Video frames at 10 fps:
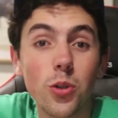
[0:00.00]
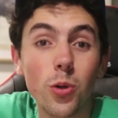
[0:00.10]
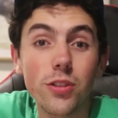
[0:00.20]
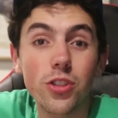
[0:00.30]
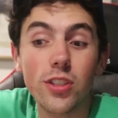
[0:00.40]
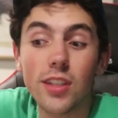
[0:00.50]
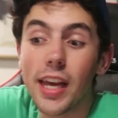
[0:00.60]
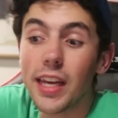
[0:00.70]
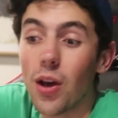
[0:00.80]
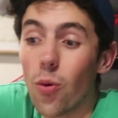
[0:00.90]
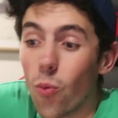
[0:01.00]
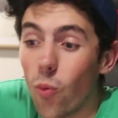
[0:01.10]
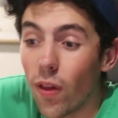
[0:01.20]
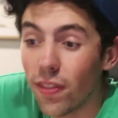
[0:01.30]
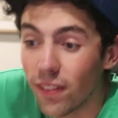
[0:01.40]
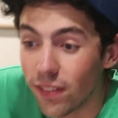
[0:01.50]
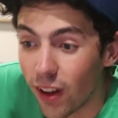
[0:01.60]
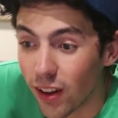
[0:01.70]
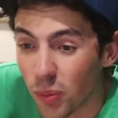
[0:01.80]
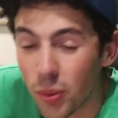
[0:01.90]
Gordon's just like, what the
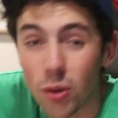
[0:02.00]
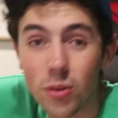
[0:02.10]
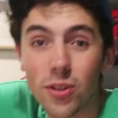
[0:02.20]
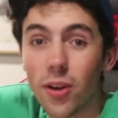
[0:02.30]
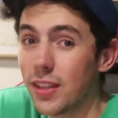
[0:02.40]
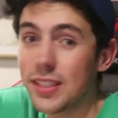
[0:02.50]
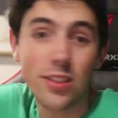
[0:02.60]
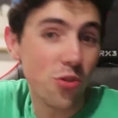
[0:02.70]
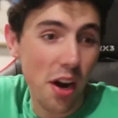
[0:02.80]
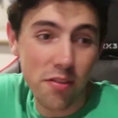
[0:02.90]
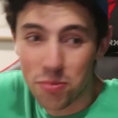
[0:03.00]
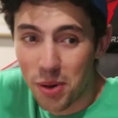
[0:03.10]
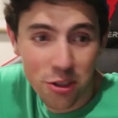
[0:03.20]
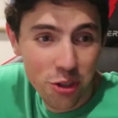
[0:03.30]
fuck? But also, this is great for my